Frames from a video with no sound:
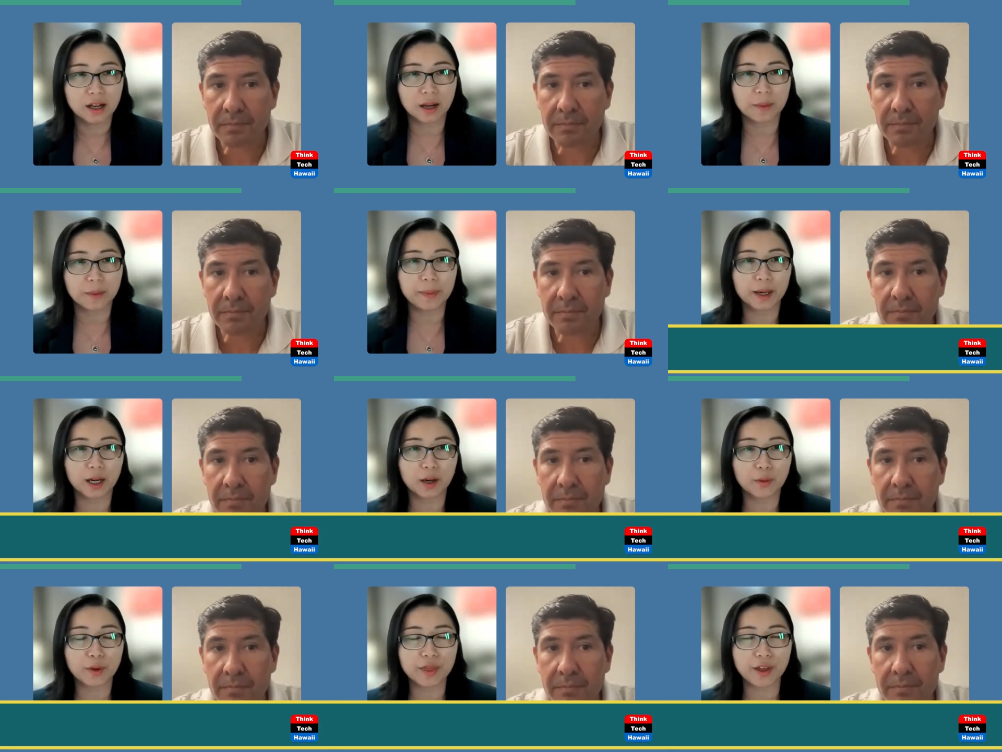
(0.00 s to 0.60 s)

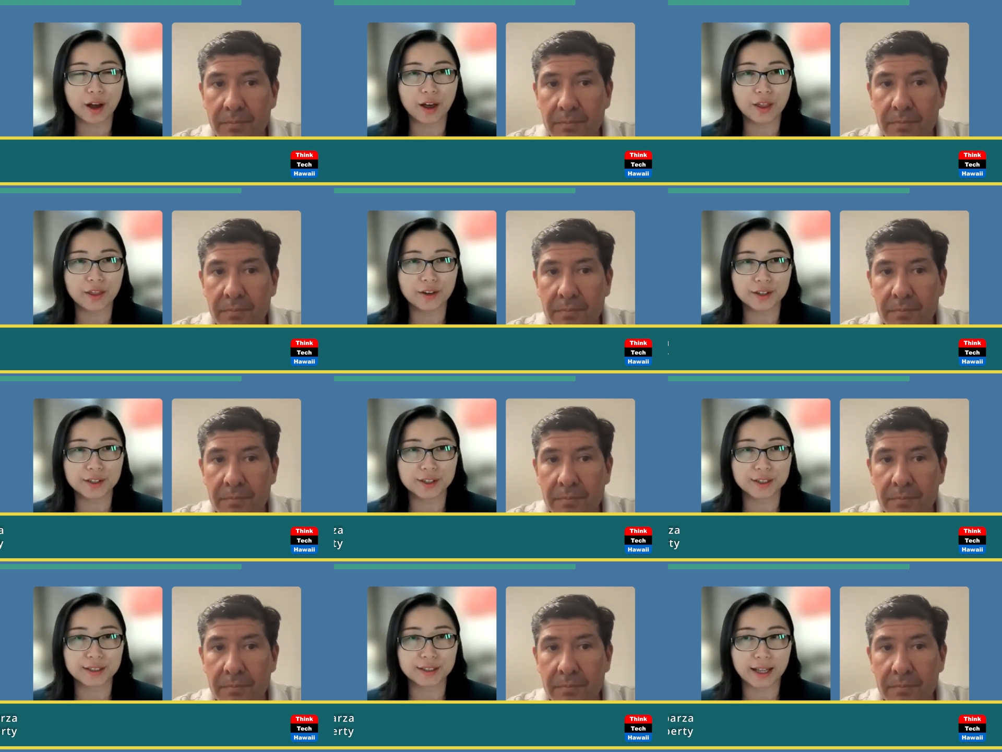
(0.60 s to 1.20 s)
Speaker 1: compared with the
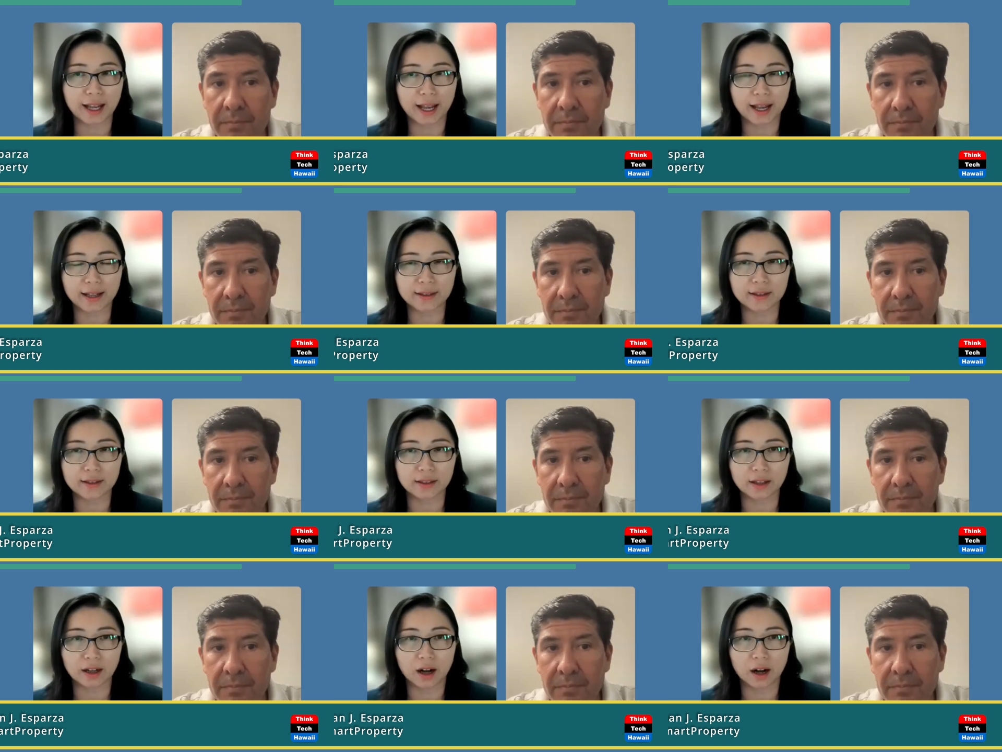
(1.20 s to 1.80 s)
other
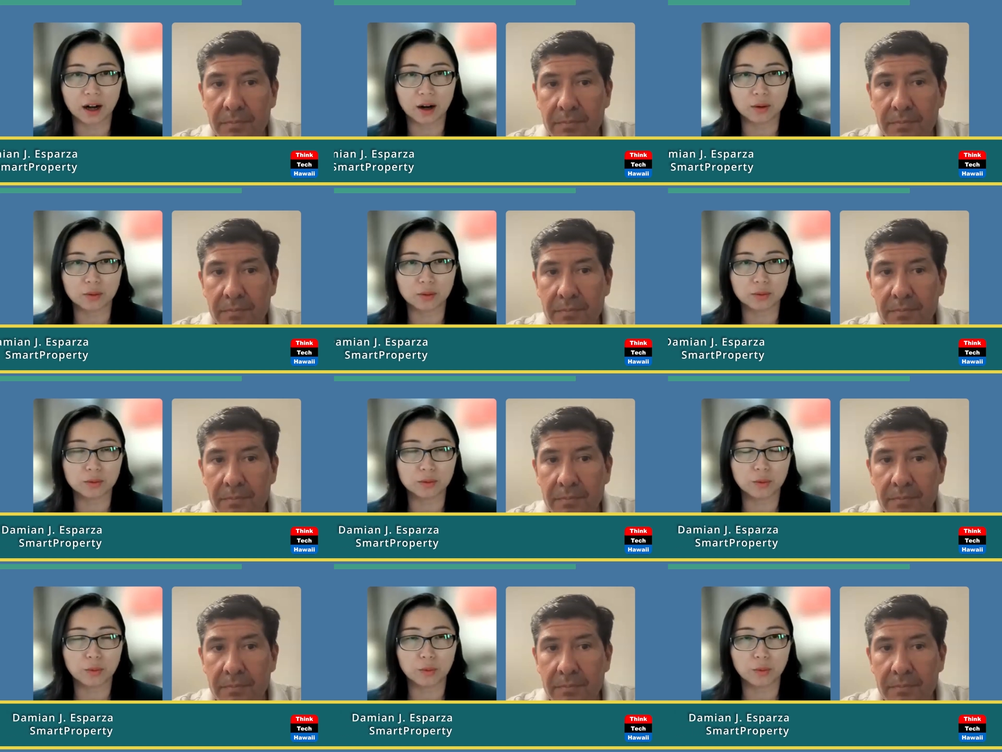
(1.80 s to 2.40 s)
states uh
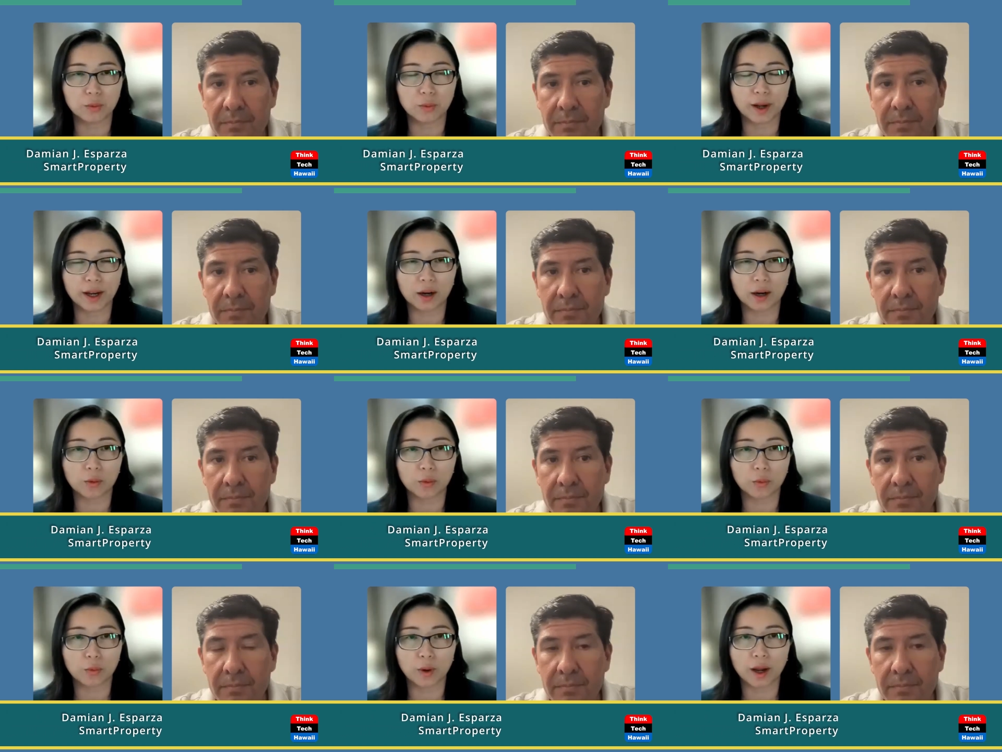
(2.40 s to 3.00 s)

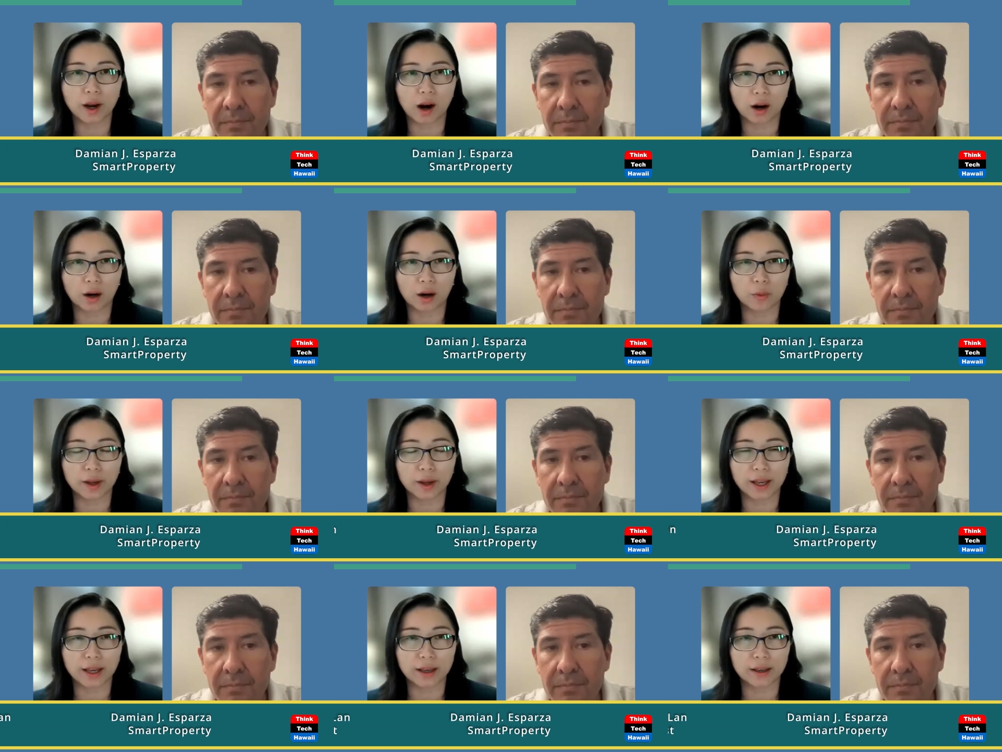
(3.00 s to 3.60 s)
where where are
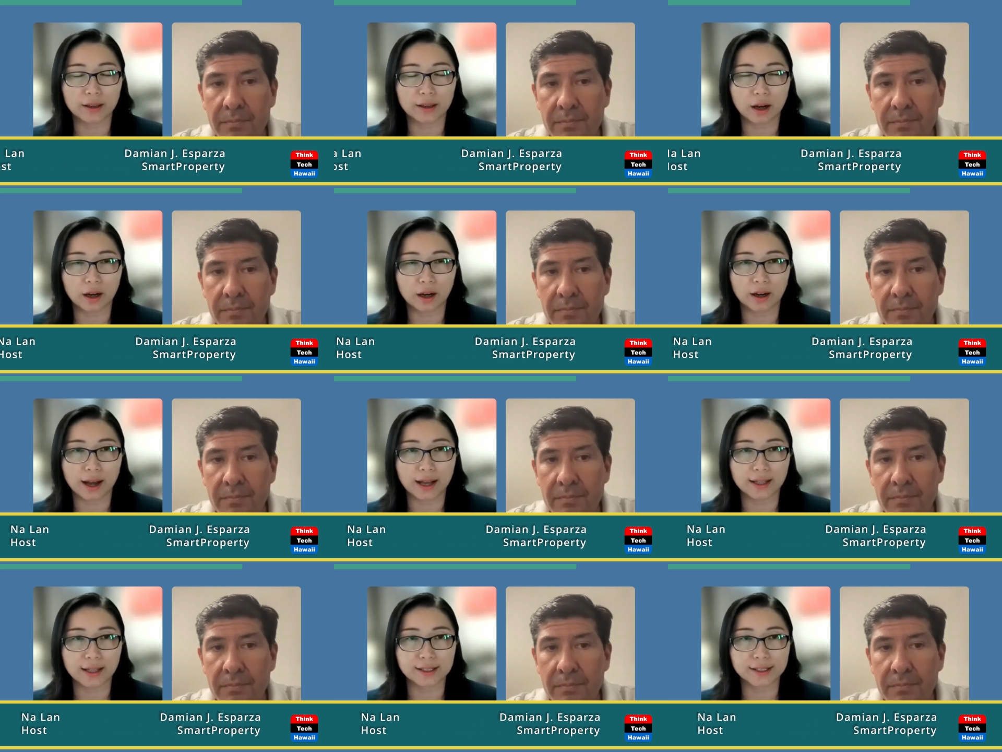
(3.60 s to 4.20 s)
we uh,
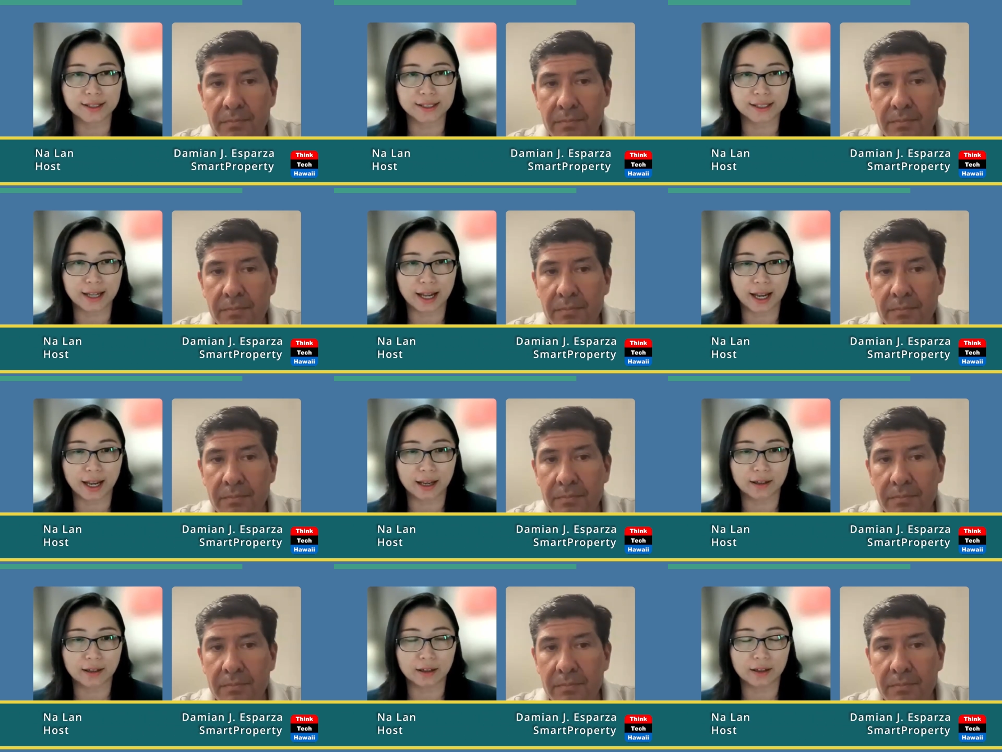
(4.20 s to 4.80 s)
as a
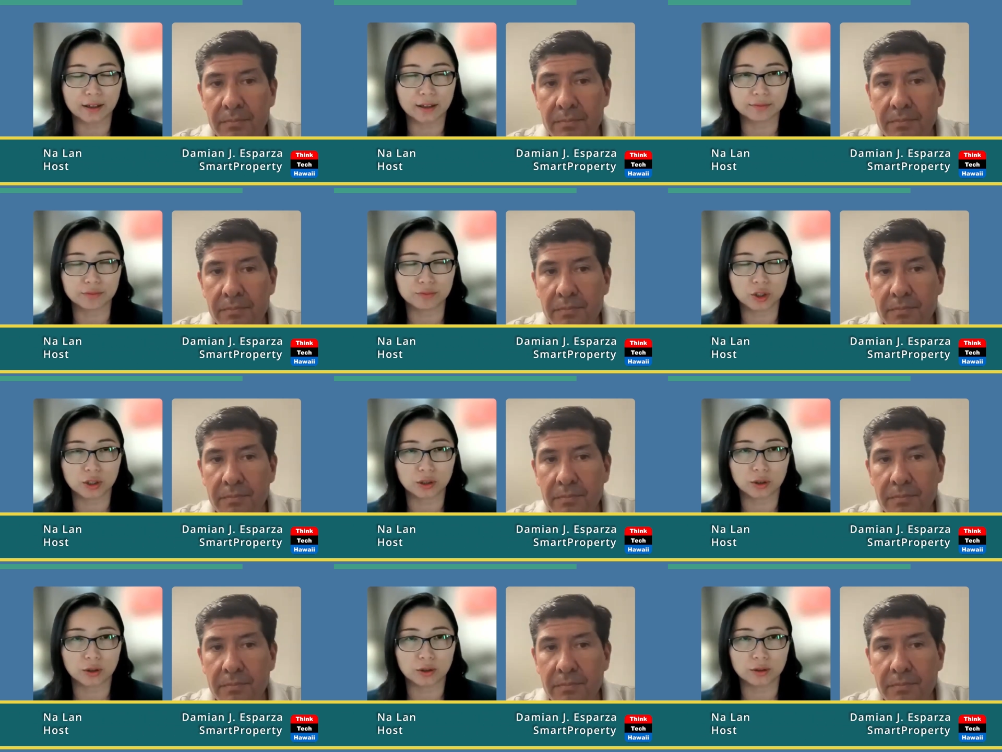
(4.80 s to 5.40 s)
state uh,
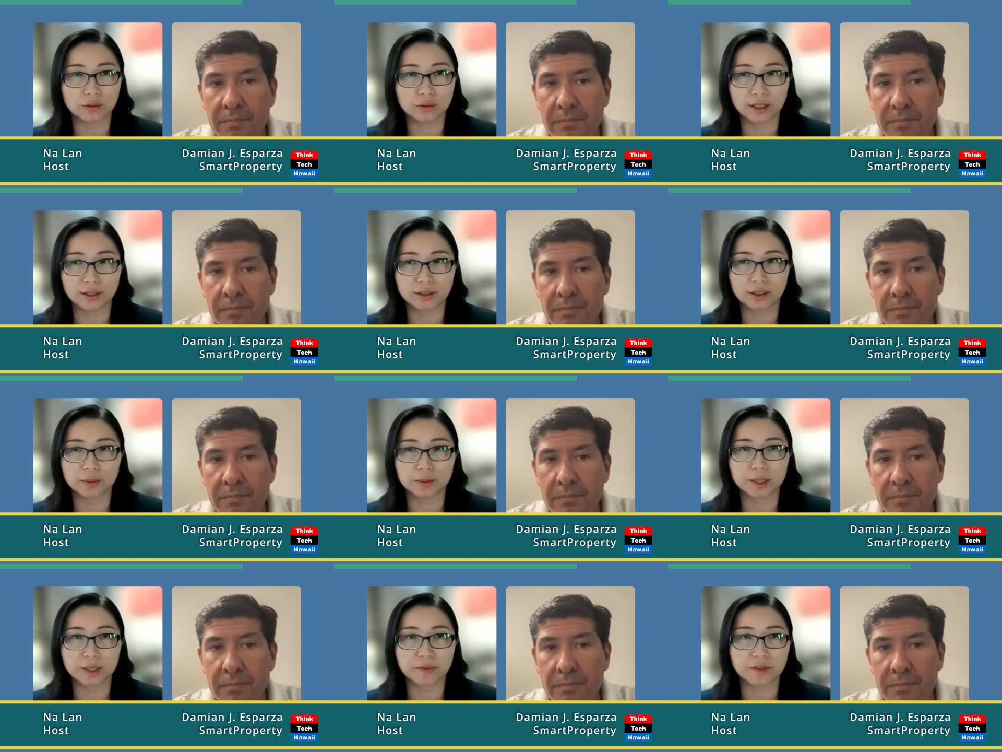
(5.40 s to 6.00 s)
you know in
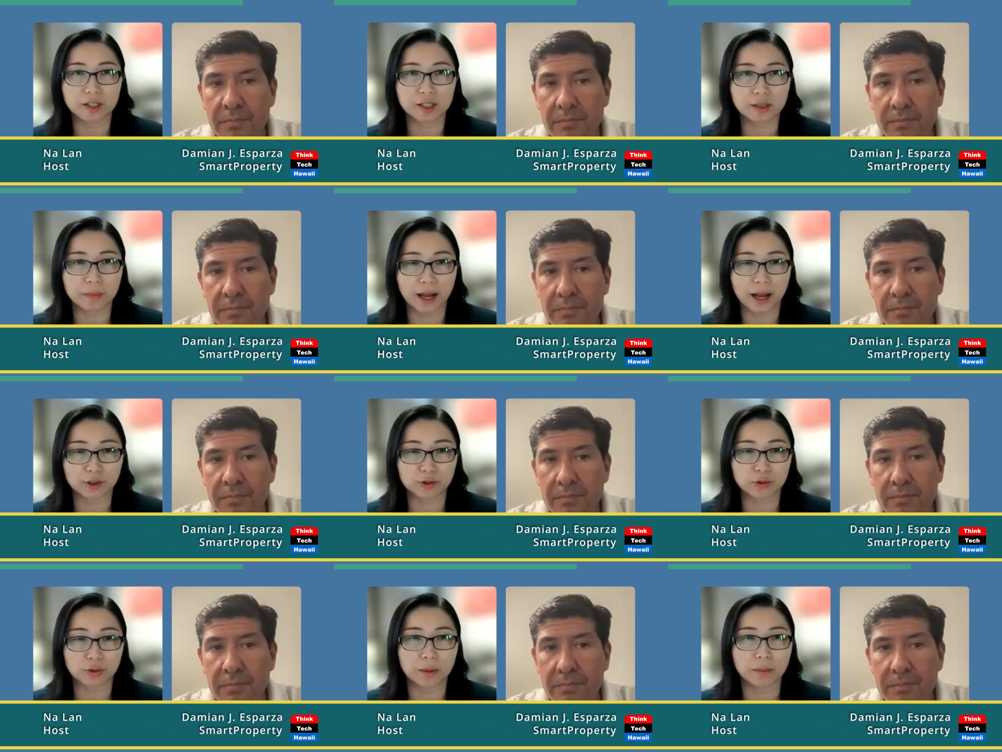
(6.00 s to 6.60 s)
terms of the
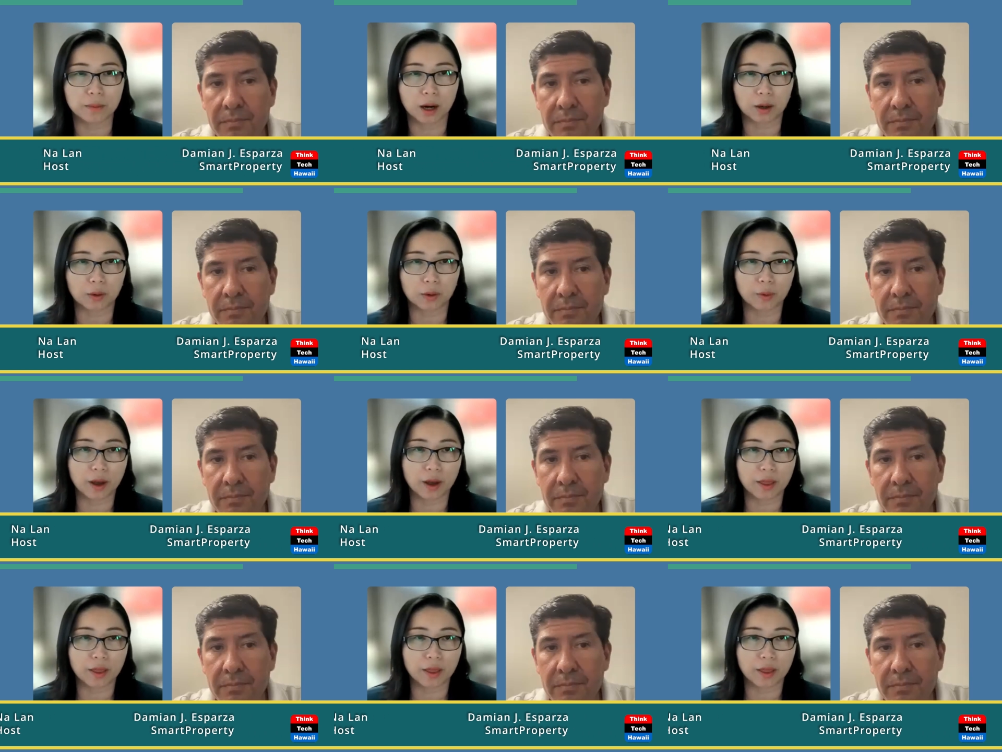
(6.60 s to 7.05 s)
spectrum are we